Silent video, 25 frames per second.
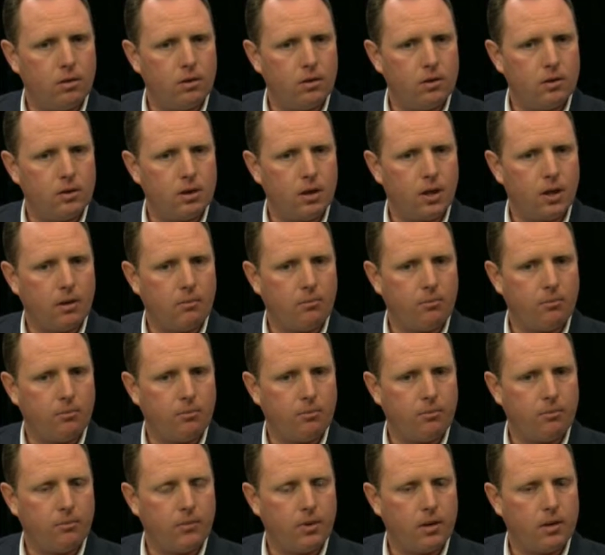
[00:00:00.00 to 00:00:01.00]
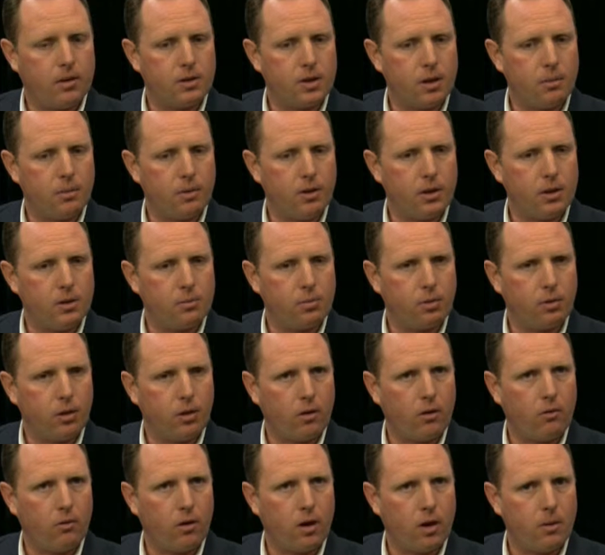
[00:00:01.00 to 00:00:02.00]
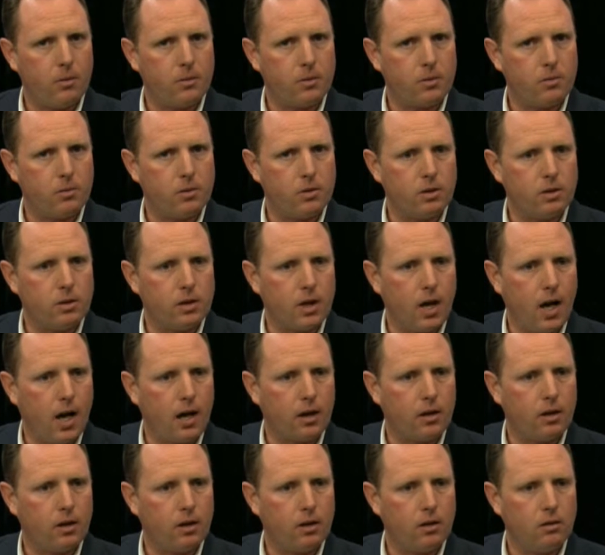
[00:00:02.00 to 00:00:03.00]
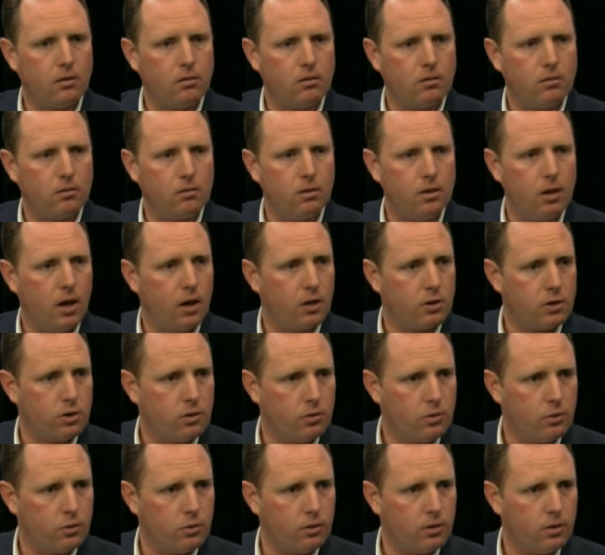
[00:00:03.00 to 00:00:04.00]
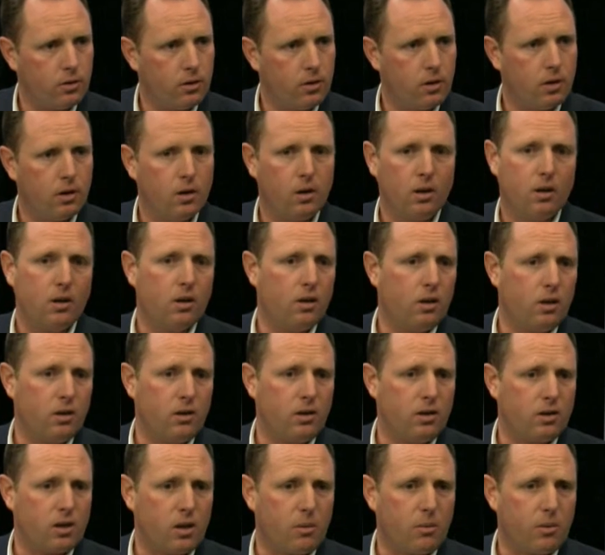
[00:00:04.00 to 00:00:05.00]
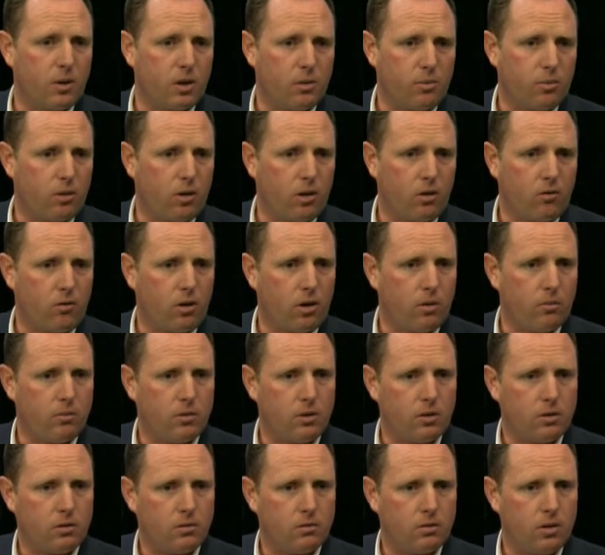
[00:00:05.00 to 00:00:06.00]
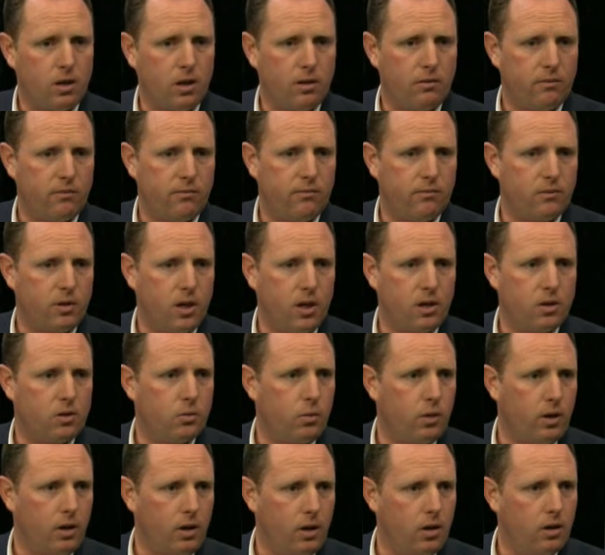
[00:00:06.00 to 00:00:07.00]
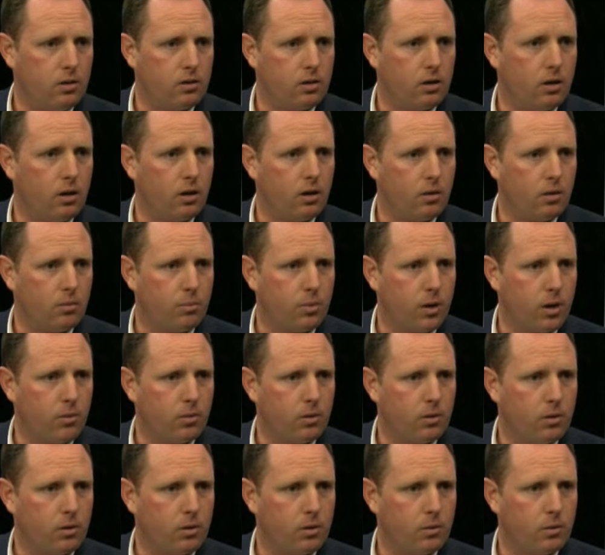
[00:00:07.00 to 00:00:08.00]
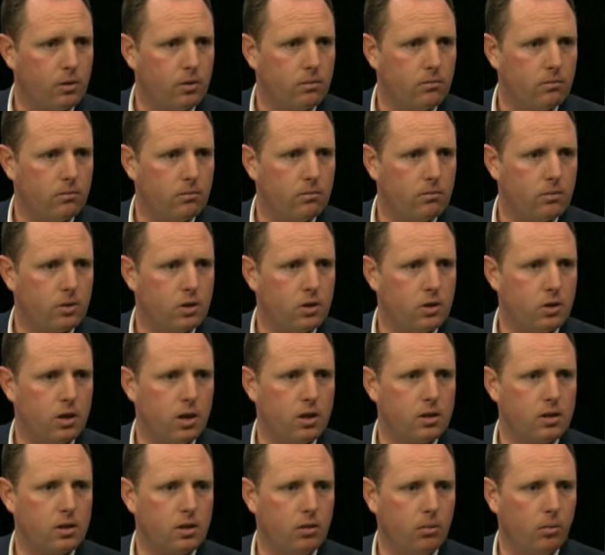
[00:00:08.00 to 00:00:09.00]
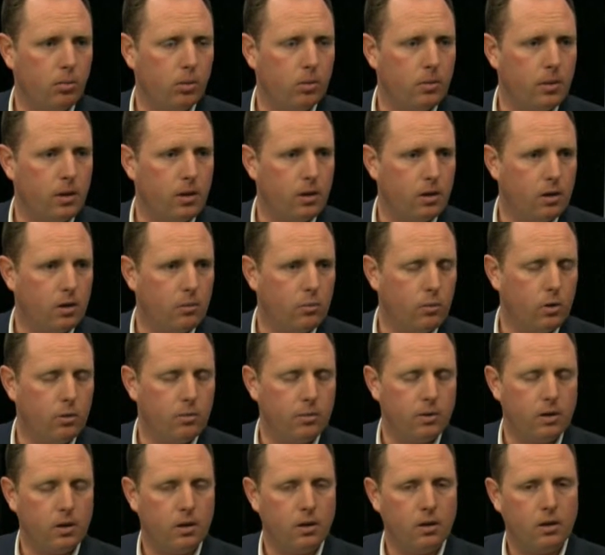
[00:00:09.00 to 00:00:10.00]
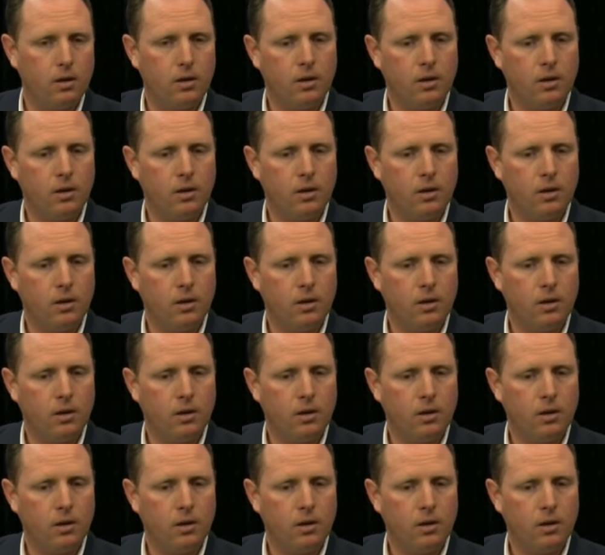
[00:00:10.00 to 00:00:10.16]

some of these programs which are targeting young children, I think some of these programs 10, 20 years ago, the people who were suggesting implementing them would be,